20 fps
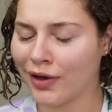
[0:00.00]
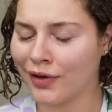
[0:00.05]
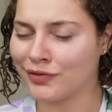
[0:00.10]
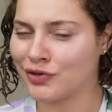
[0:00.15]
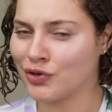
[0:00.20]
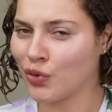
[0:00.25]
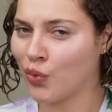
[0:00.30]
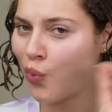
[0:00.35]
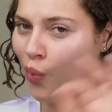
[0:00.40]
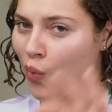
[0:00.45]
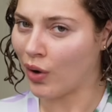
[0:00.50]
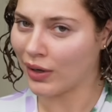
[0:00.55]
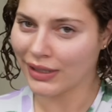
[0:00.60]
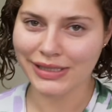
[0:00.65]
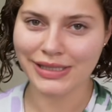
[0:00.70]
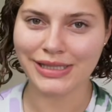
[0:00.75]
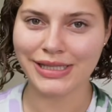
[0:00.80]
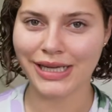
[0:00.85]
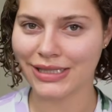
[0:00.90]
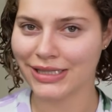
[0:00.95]
of
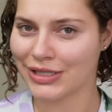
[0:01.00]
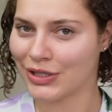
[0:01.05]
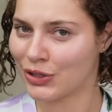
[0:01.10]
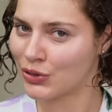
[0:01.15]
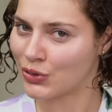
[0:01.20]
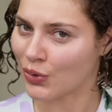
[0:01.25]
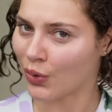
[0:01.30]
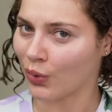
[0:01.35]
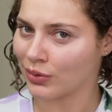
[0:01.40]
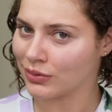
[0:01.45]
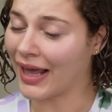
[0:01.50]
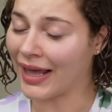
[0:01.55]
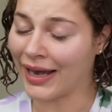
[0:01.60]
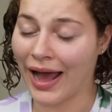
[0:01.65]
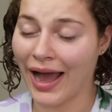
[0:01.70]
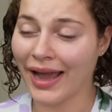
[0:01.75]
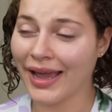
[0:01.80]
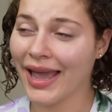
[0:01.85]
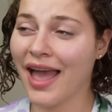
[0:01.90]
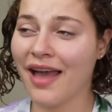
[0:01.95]
26 years old, and
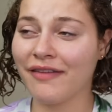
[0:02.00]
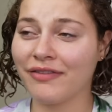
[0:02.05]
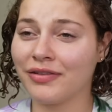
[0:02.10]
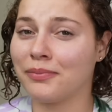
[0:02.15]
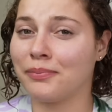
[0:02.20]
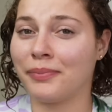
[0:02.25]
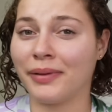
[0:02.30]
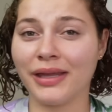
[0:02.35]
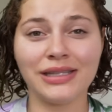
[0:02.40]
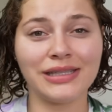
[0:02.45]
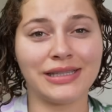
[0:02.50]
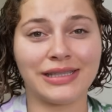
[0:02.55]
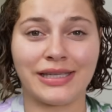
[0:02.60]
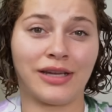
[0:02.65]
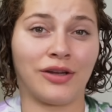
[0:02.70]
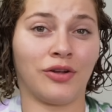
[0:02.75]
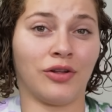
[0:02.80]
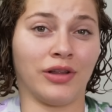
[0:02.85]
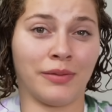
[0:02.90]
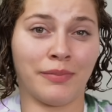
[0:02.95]
I haven't been
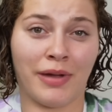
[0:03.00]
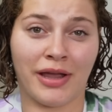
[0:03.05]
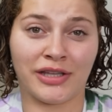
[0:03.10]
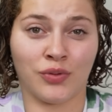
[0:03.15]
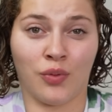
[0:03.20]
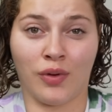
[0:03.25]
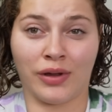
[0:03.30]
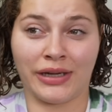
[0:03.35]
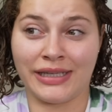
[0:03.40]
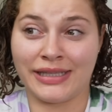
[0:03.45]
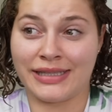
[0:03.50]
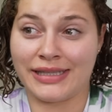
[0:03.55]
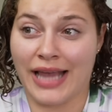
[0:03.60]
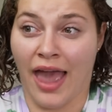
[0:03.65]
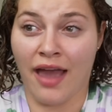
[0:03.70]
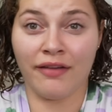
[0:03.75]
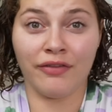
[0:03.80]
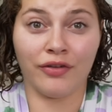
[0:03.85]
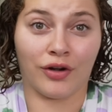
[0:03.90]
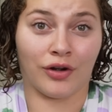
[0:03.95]
single in my 20s
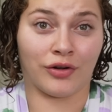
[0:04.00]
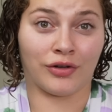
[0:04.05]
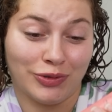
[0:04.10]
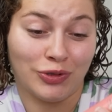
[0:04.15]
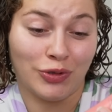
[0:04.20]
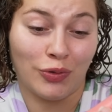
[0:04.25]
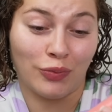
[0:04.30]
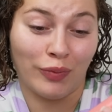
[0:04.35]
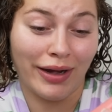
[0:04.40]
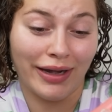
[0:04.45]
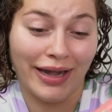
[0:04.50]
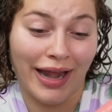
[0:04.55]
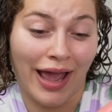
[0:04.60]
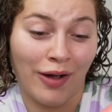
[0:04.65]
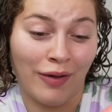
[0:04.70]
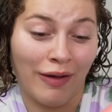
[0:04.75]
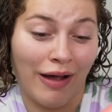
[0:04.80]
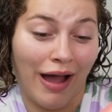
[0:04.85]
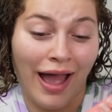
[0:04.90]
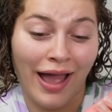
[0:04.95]
ever. So right
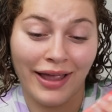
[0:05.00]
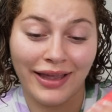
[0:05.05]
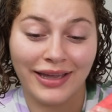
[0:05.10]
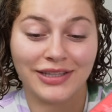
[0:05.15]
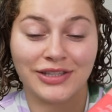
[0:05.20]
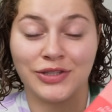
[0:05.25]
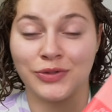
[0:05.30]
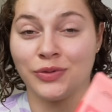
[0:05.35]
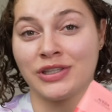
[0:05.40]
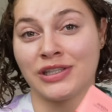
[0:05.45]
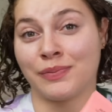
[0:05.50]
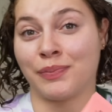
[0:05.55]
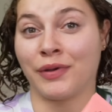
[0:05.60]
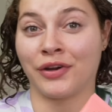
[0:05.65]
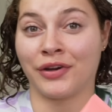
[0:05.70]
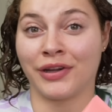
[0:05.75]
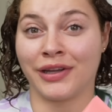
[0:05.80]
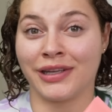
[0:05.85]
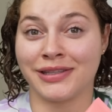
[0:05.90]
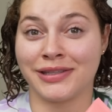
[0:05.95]
now, I get to
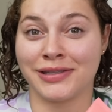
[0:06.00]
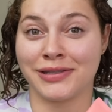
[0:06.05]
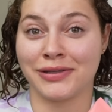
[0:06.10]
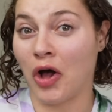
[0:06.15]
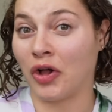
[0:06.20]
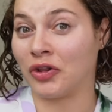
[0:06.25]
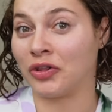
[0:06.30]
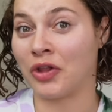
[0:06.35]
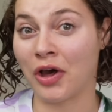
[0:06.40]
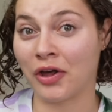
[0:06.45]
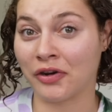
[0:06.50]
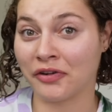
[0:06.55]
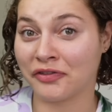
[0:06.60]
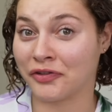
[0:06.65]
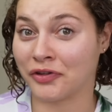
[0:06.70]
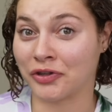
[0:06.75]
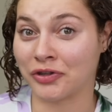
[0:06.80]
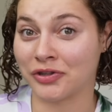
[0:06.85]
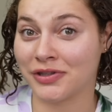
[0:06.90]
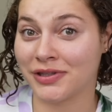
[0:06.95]
experience a lot of
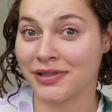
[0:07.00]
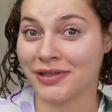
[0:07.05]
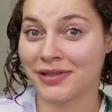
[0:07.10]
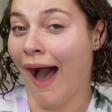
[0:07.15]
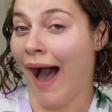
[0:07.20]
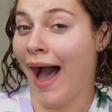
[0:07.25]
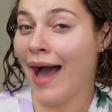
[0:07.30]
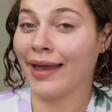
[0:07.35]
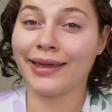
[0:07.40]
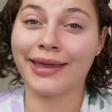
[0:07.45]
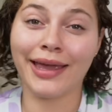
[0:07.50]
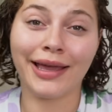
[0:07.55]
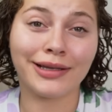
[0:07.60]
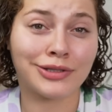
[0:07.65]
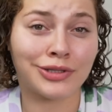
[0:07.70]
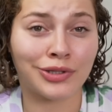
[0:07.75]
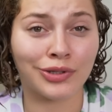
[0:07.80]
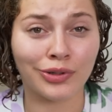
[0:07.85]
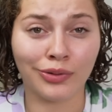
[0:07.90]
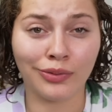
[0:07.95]
firsts. I get
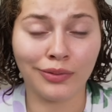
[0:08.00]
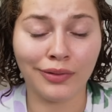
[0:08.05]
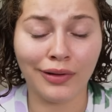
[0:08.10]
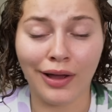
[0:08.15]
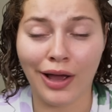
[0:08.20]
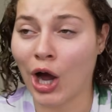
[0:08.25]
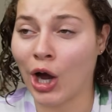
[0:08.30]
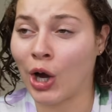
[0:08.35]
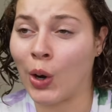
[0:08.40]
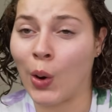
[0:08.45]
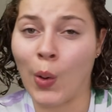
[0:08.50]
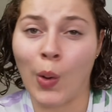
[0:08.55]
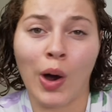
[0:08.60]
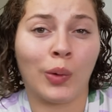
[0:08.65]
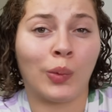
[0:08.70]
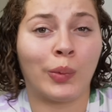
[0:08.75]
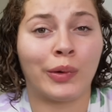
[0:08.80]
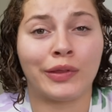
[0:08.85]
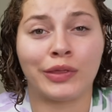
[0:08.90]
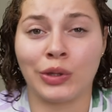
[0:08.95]
to go
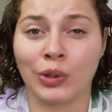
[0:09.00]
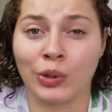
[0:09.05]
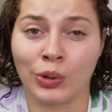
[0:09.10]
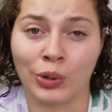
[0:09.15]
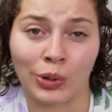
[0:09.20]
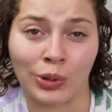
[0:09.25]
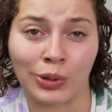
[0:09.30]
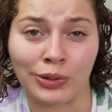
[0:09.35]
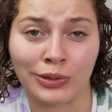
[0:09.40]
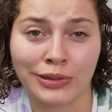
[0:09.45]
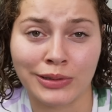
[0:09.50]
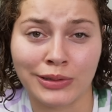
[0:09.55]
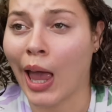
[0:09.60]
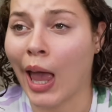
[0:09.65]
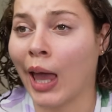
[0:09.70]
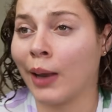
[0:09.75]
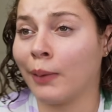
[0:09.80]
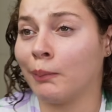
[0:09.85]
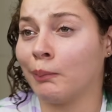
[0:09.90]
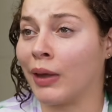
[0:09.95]
out with the girls
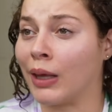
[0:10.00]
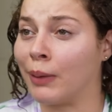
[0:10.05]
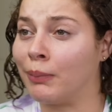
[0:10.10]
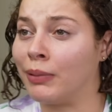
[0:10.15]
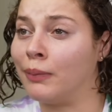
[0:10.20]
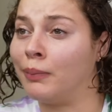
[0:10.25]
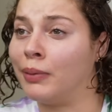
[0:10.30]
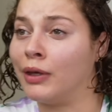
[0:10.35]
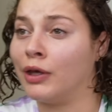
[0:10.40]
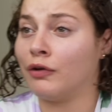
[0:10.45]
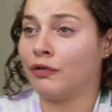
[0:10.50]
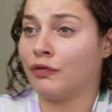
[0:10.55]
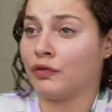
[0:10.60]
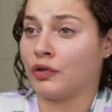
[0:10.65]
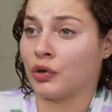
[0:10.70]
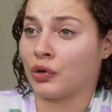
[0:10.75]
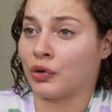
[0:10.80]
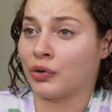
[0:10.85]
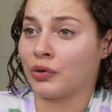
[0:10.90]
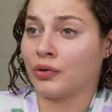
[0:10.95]
and maybe be a
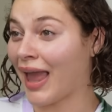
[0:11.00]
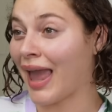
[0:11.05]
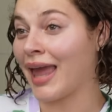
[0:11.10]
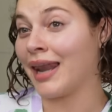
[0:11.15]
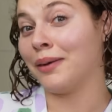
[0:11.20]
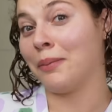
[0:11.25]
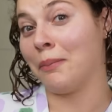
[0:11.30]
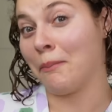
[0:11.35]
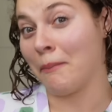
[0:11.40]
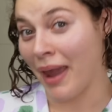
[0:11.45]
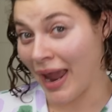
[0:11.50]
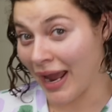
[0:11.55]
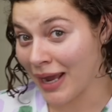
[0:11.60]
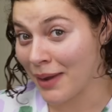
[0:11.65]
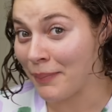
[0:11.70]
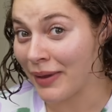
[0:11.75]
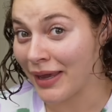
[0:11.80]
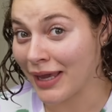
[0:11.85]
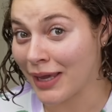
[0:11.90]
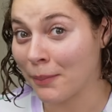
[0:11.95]
flirt and
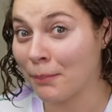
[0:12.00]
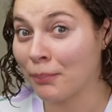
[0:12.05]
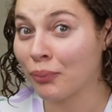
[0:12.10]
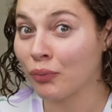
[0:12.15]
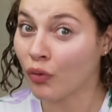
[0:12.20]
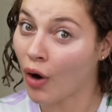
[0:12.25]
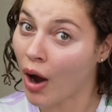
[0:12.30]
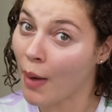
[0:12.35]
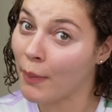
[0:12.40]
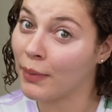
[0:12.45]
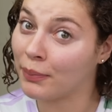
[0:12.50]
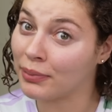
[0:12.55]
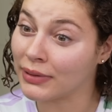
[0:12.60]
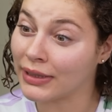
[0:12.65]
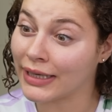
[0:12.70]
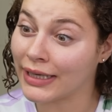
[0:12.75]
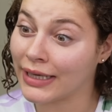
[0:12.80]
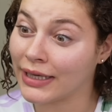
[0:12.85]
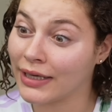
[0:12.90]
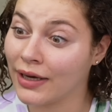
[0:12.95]
maybe
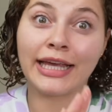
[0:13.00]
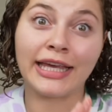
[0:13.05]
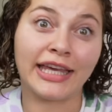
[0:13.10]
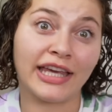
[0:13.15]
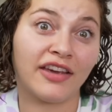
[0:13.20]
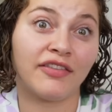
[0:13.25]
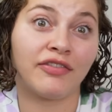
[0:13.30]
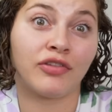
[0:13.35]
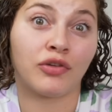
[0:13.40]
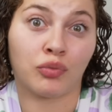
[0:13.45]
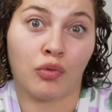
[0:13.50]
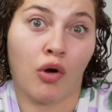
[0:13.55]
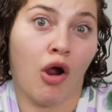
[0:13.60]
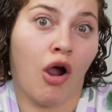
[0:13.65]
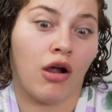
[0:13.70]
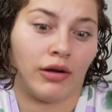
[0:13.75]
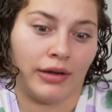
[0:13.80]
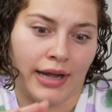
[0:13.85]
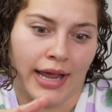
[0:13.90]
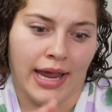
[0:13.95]
probably give the
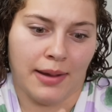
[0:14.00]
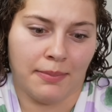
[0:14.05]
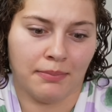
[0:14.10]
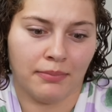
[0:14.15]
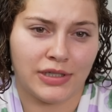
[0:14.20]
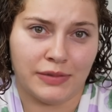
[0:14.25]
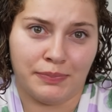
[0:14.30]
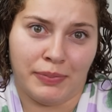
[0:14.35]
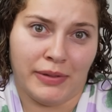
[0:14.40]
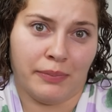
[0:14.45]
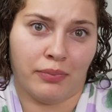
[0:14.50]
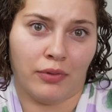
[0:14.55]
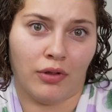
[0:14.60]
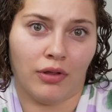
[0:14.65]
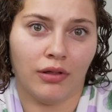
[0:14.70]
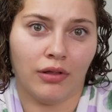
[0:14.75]
wrong name to people